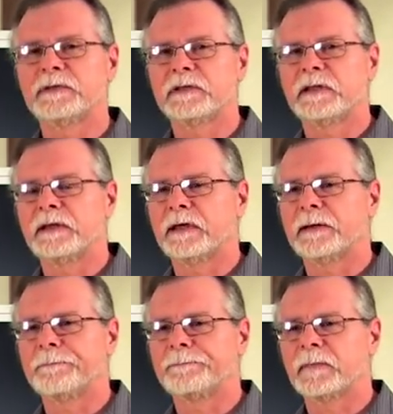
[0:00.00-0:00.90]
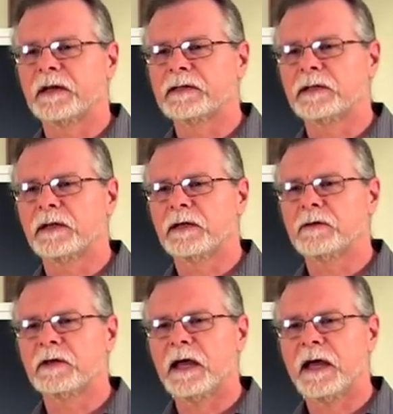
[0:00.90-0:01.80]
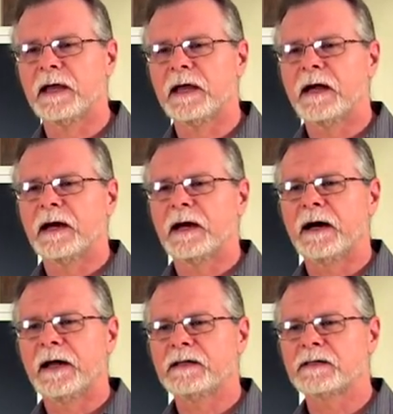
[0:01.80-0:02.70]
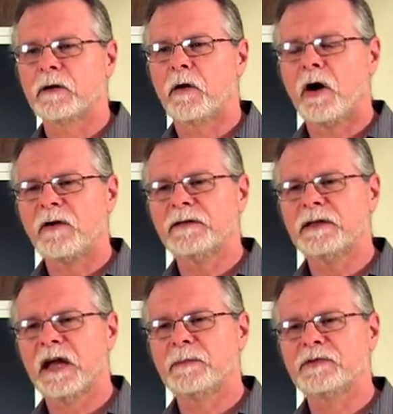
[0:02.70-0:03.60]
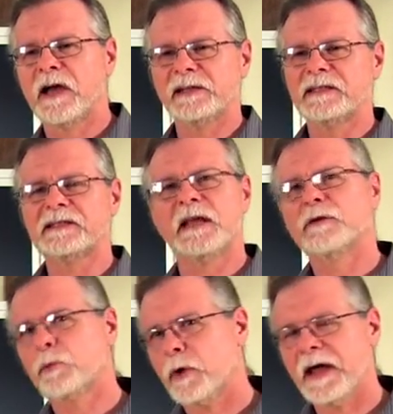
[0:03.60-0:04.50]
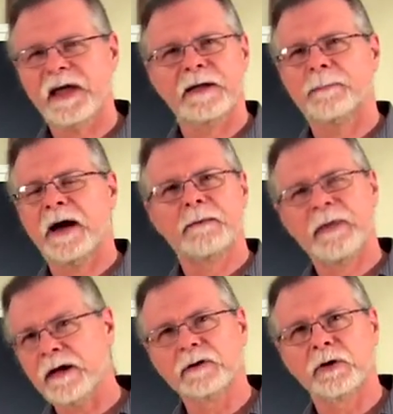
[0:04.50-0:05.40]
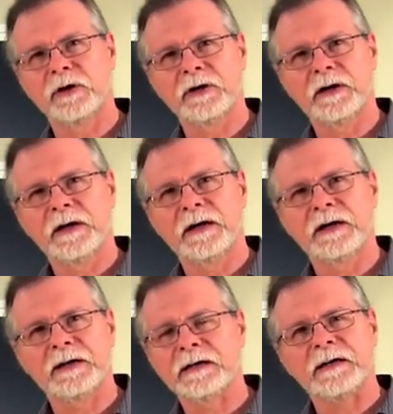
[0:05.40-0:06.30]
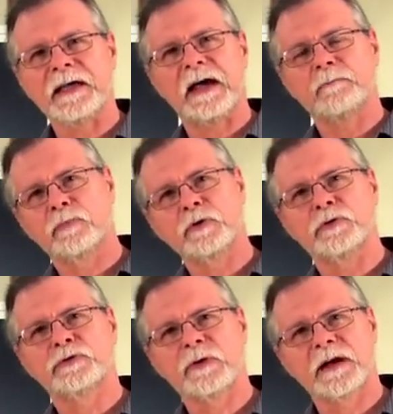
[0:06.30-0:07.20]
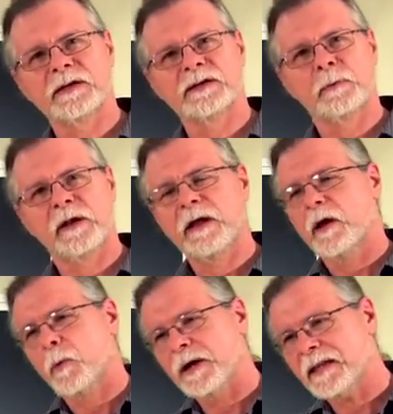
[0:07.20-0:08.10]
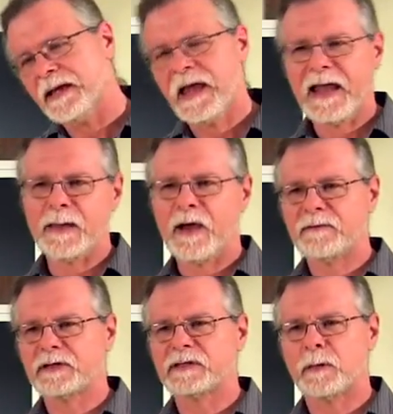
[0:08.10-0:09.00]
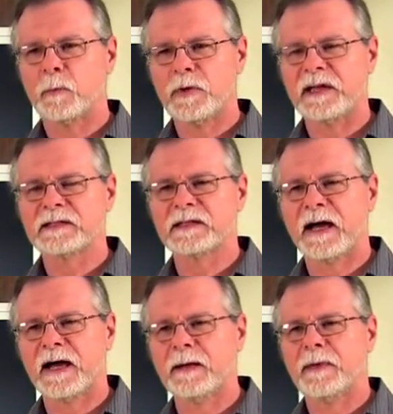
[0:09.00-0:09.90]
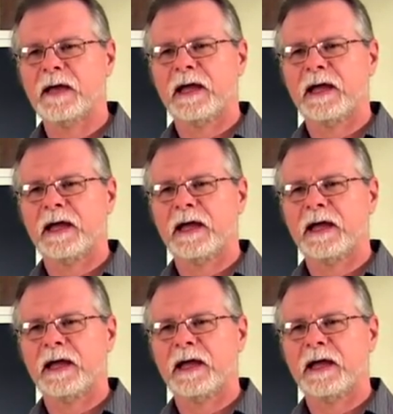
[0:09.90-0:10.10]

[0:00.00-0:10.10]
to the UK. And so oftentimes you had to send away by mail order to get blues records. And when they came after some weeks' time